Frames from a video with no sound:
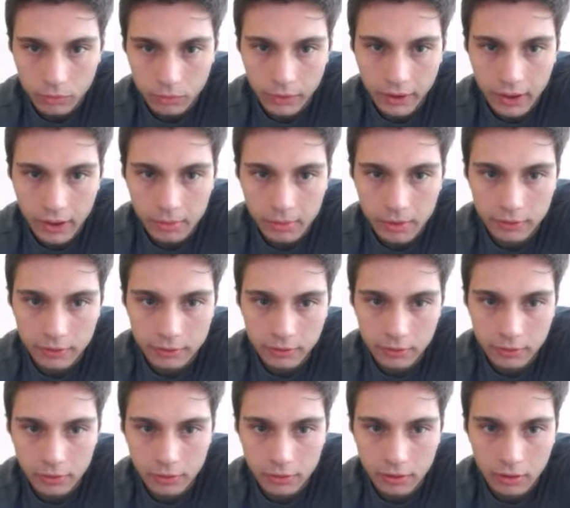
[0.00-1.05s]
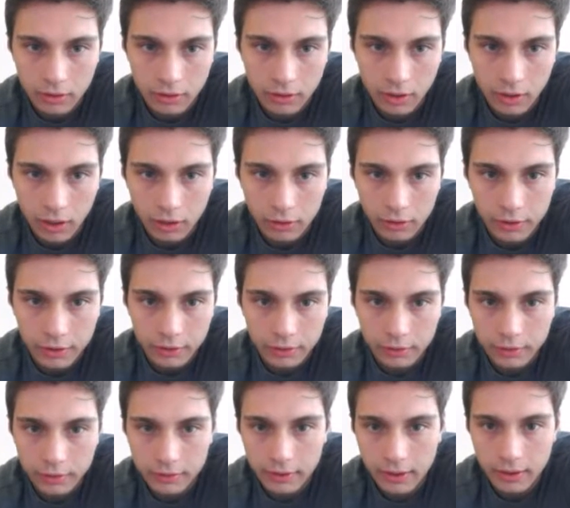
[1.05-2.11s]
We have also other
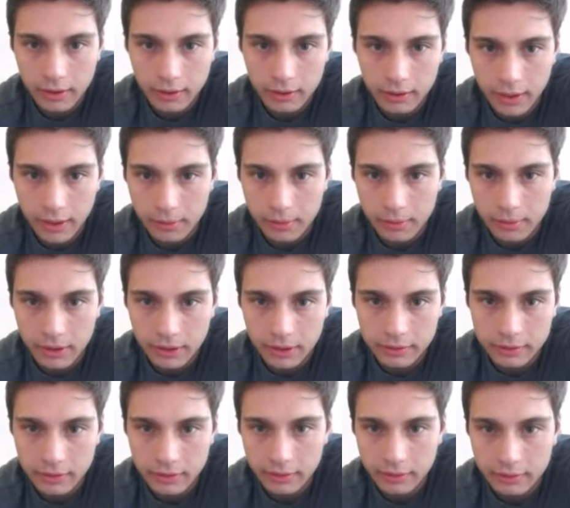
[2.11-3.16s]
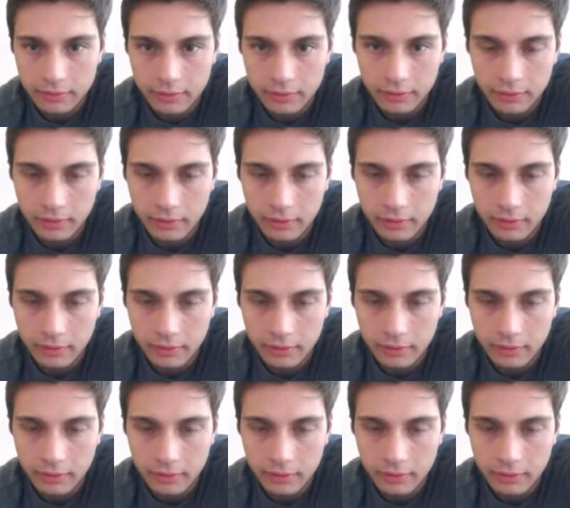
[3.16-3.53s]
current liabilities